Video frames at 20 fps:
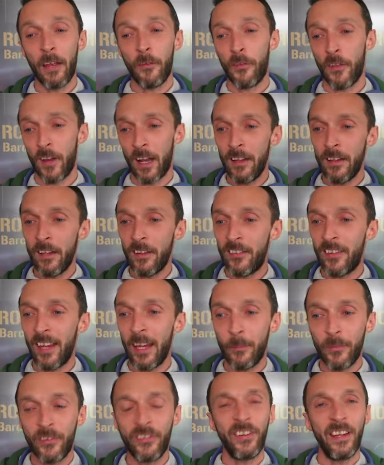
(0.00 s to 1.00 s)
if they're in the
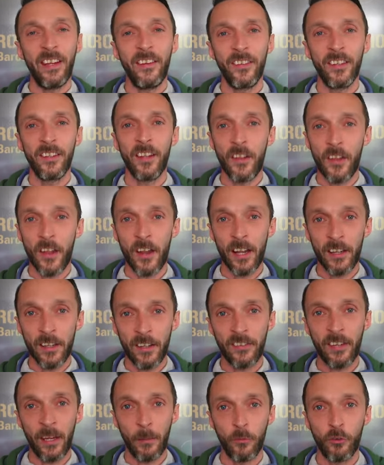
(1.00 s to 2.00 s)
same season and they're in
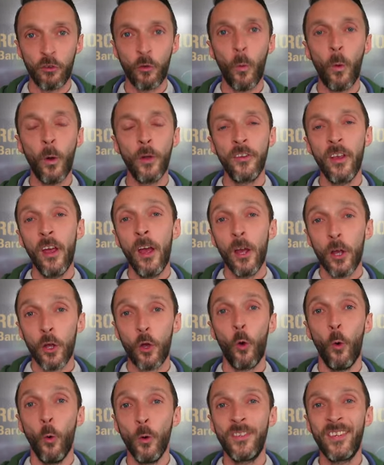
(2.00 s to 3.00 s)
the same squad,
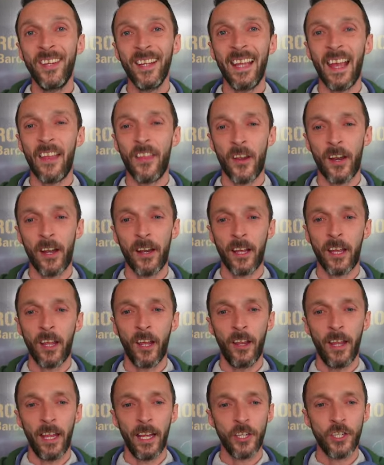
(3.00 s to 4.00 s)
go together in a
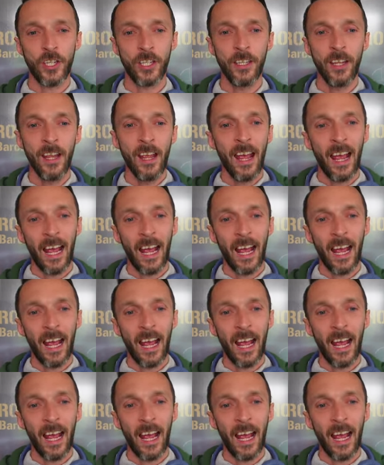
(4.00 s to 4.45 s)
collection.